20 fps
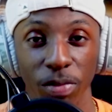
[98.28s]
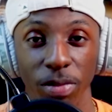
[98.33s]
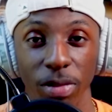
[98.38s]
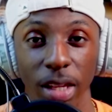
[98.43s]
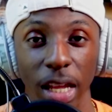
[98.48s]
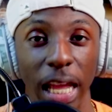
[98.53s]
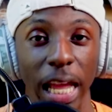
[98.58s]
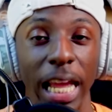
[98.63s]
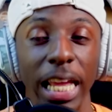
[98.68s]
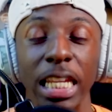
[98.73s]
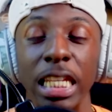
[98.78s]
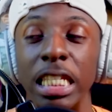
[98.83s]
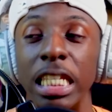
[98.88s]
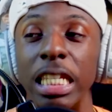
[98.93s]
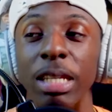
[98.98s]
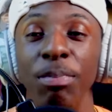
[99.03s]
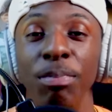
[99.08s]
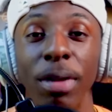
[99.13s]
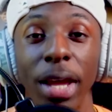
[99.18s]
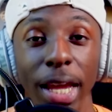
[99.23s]
It's
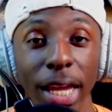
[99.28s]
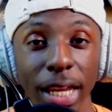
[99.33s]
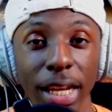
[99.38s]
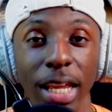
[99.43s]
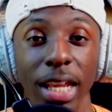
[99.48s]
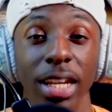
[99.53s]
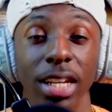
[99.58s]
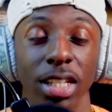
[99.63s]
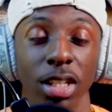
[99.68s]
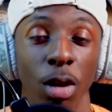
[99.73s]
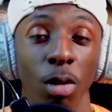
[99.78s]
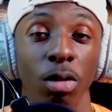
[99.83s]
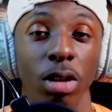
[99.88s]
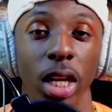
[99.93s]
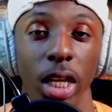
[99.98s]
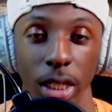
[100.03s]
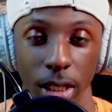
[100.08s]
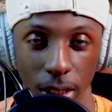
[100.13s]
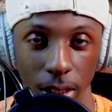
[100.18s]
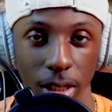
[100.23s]
made in its own
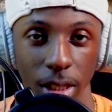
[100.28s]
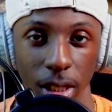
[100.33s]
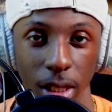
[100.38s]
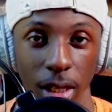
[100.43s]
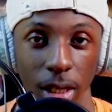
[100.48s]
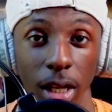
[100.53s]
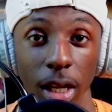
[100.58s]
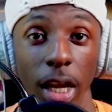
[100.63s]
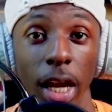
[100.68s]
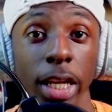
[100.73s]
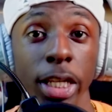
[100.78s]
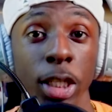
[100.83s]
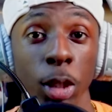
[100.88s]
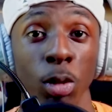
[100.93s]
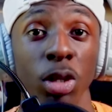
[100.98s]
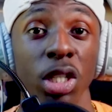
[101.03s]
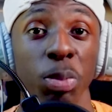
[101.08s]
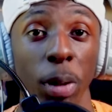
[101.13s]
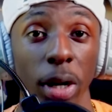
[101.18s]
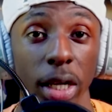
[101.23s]
entity, and so is
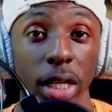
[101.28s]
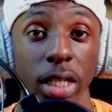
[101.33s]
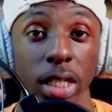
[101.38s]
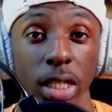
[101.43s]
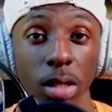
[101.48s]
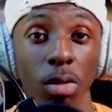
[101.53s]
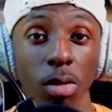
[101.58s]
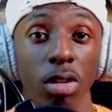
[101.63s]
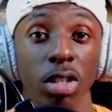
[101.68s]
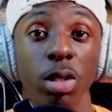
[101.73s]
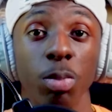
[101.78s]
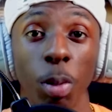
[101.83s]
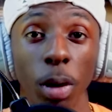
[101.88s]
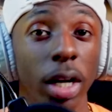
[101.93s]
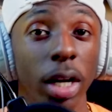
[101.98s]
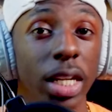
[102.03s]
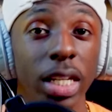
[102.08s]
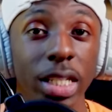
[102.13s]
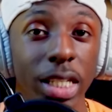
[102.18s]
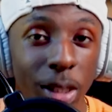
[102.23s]
Sparking Zero.
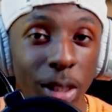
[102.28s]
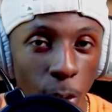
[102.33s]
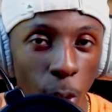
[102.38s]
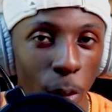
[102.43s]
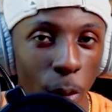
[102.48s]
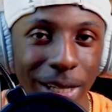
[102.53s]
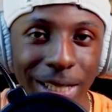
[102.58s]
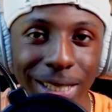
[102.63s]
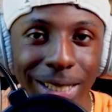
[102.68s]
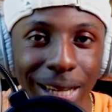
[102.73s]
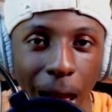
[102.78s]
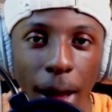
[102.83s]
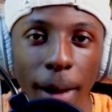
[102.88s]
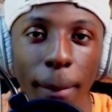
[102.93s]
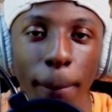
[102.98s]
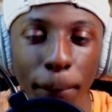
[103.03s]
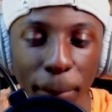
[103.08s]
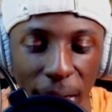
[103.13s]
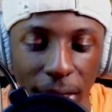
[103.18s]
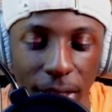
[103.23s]
Sparking Zero is not
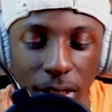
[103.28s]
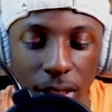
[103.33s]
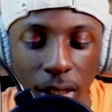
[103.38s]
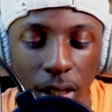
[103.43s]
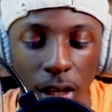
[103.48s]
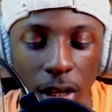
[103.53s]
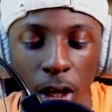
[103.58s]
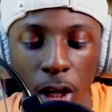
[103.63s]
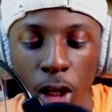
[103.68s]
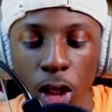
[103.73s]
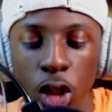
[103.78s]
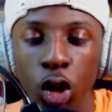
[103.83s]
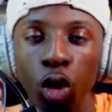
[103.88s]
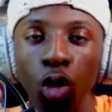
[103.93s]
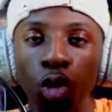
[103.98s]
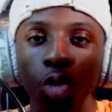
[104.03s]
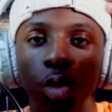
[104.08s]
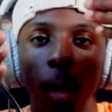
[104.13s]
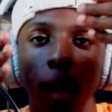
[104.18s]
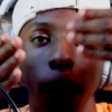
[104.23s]
meant to
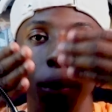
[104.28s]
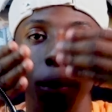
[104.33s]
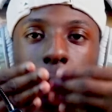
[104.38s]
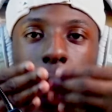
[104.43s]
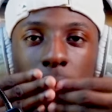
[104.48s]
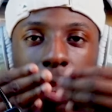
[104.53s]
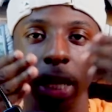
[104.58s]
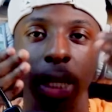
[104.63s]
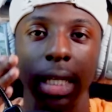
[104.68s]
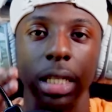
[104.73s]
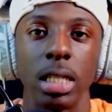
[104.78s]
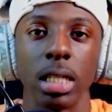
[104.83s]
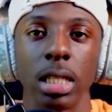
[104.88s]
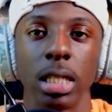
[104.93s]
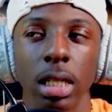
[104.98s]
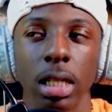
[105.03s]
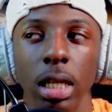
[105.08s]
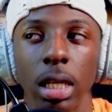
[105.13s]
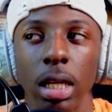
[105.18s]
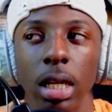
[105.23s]
replace
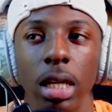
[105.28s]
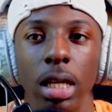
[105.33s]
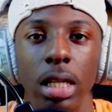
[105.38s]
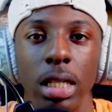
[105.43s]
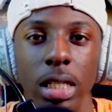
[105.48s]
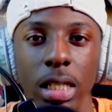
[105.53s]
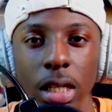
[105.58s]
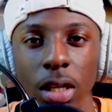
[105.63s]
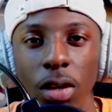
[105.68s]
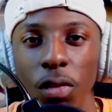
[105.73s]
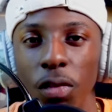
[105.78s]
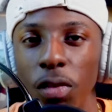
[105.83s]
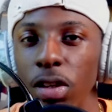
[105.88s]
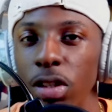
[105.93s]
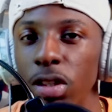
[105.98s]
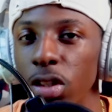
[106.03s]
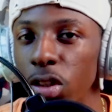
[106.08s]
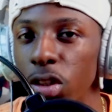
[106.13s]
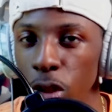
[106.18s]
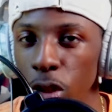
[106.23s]
Xenoverse
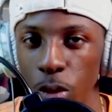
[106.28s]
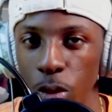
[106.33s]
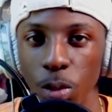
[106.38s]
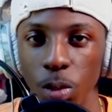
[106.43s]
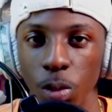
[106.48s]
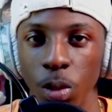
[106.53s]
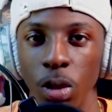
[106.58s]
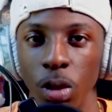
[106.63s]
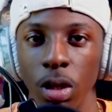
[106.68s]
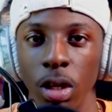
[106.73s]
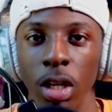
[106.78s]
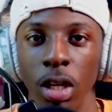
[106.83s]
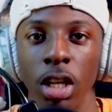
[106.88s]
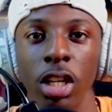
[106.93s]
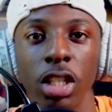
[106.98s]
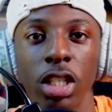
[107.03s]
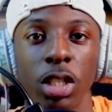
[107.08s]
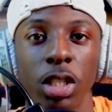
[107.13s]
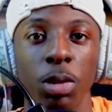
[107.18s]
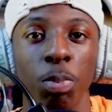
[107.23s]
2.
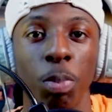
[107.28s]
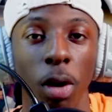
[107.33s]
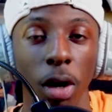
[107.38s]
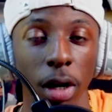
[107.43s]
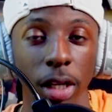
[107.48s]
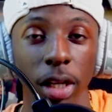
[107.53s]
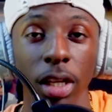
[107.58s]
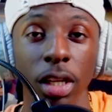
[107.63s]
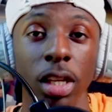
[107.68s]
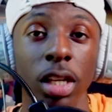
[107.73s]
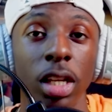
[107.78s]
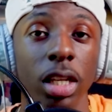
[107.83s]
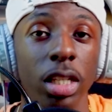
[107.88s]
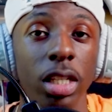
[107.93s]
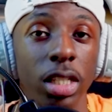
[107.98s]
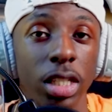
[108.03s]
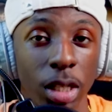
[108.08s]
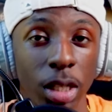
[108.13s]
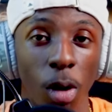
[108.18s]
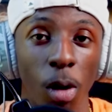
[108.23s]
Sparking
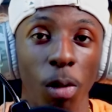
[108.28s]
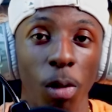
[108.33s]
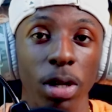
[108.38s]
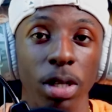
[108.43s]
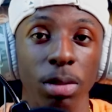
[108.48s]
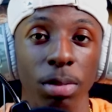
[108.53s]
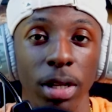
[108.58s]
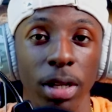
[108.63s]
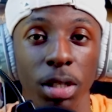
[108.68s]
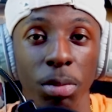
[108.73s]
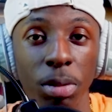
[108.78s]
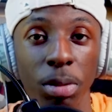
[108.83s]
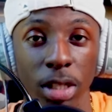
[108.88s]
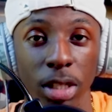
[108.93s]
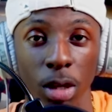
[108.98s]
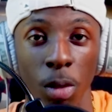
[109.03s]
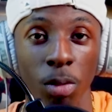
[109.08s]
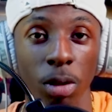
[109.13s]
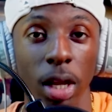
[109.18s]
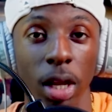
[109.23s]
Zero is meant to be its
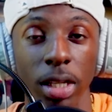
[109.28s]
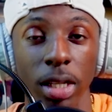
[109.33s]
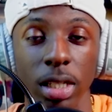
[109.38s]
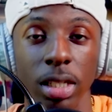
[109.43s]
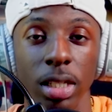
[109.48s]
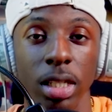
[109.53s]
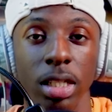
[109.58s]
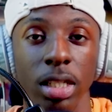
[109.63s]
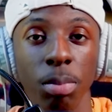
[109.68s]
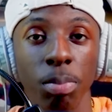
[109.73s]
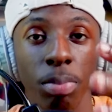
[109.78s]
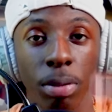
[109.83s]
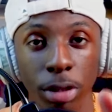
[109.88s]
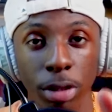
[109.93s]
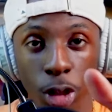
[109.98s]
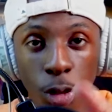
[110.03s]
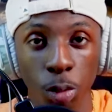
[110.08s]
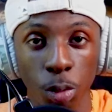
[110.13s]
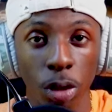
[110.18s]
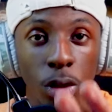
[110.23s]
own entity to put you
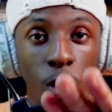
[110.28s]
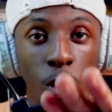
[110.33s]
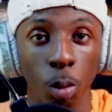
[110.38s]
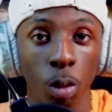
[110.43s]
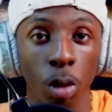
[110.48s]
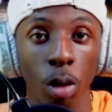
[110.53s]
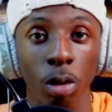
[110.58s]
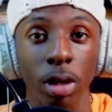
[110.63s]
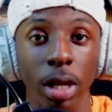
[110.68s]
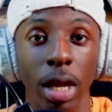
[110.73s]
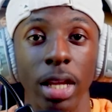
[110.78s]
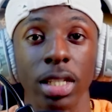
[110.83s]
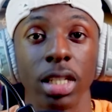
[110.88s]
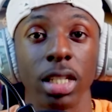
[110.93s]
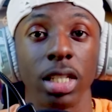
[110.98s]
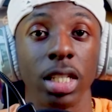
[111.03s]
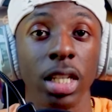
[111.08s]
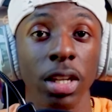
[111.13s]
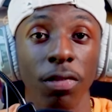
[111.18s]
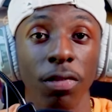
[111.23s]
in the world as a
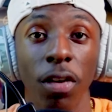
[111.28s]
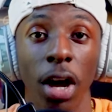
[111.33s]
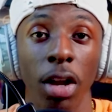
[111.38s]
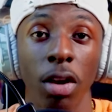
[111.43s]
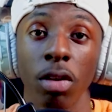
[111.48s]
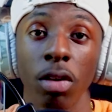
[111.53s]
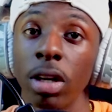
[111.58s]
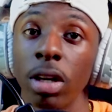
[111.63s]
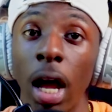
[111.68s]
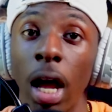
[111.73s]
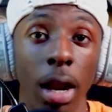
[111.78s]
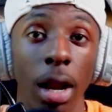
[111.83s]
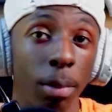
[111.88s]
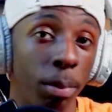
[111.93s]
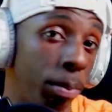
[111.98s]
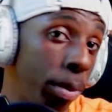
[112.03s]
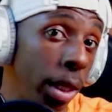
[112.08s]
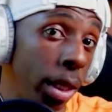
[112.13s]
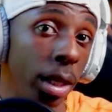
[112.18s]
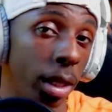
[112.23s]
Z fighter, not
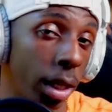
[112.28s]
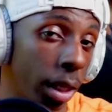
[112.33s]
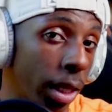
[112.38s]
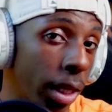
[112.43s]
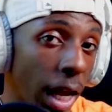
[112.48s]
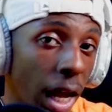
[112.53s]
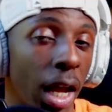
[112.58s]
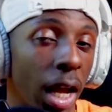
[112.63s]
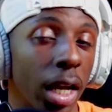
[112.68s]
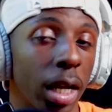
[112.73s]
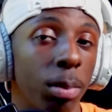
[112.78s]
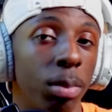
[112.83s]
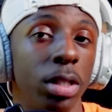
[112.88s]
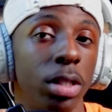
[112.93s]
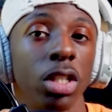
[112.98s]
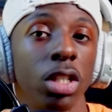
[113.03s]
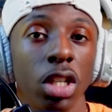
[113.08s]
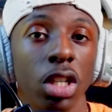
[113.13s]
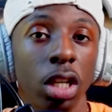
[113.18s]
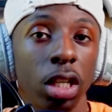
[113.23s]
being a CAC, but
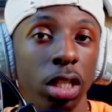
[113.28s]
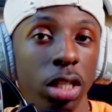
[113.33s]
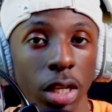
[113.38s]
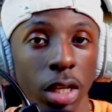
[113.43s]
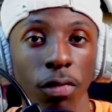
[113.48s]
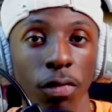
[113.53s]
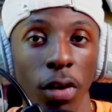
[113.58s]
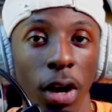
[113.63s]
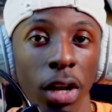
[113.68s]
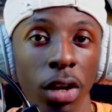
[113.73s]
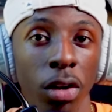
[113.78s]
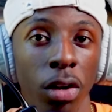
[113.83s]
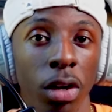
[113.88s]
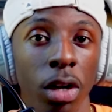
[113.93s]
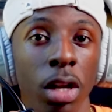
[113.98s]
just a Z fighter